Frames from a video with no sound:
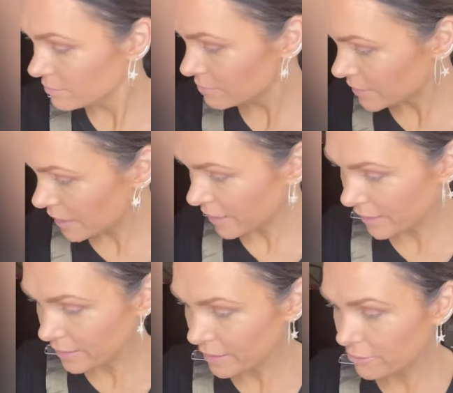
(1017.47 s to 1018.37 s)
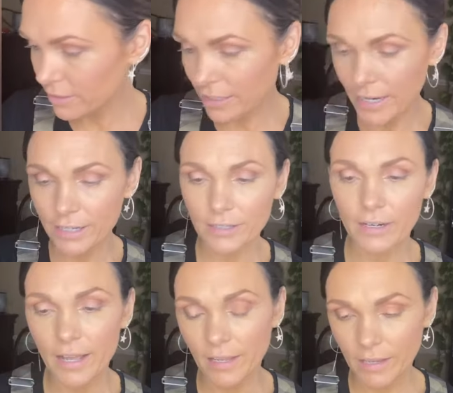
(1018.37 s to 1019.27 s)
All right, liquid liner,
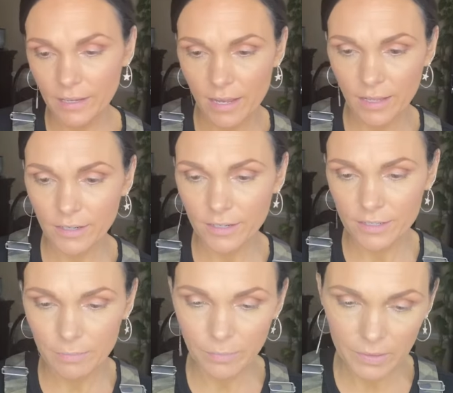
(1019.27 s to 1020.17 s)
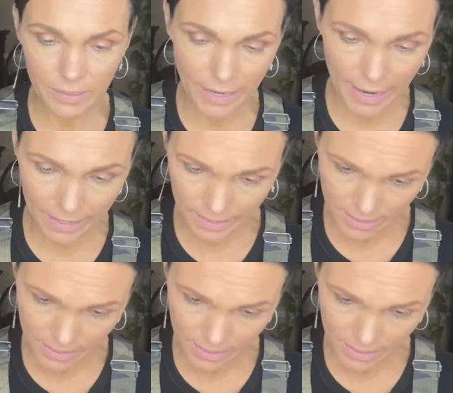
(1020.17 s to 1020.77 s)
LA Colors, black.